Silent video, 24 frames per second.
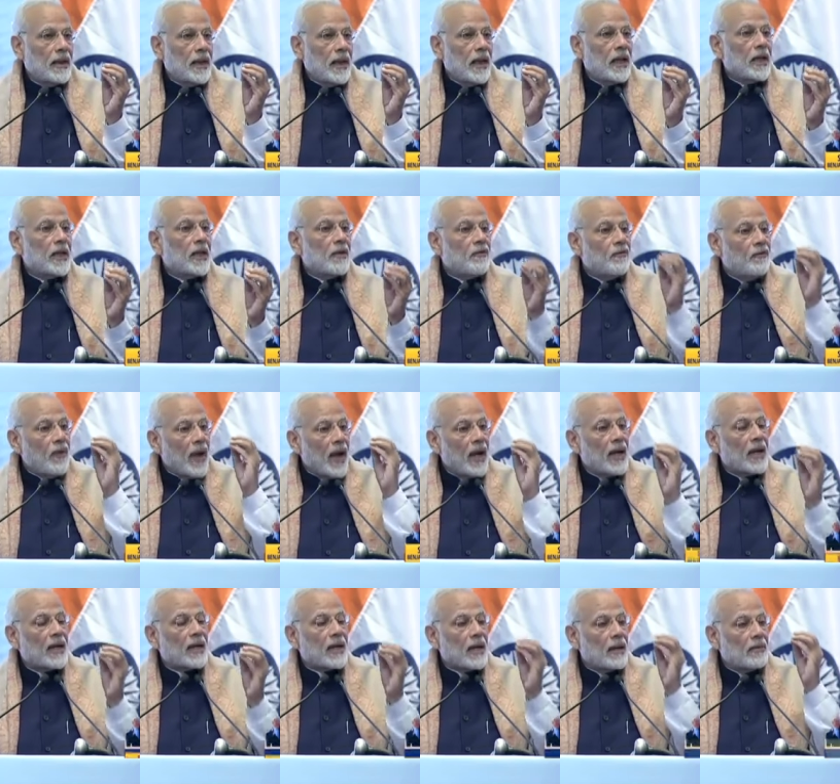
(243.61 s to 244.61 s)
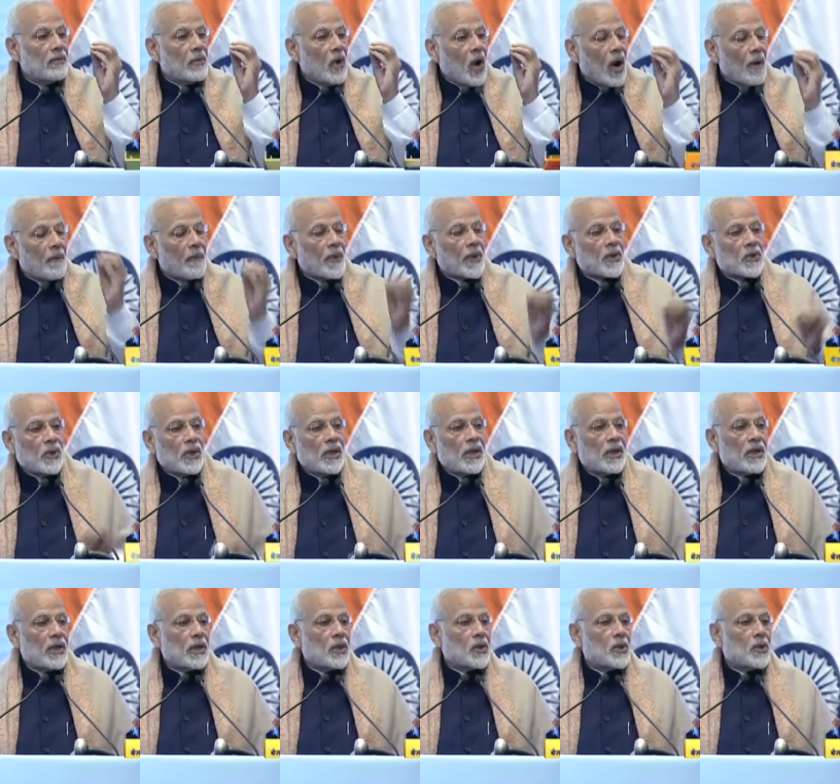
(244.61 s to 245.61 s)
is a welcome
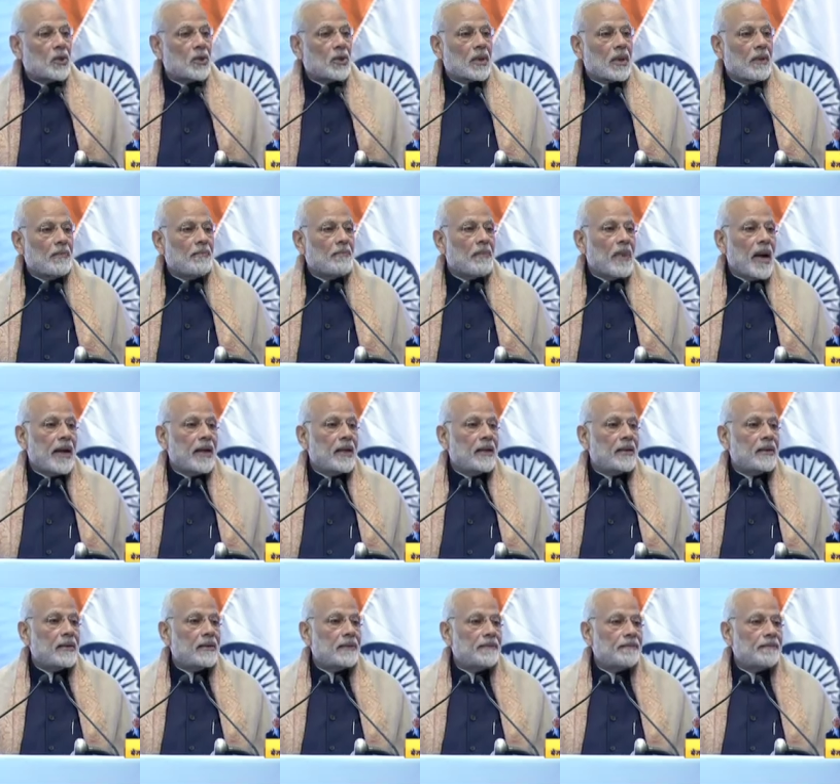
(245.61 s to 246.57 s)
opportunity to combine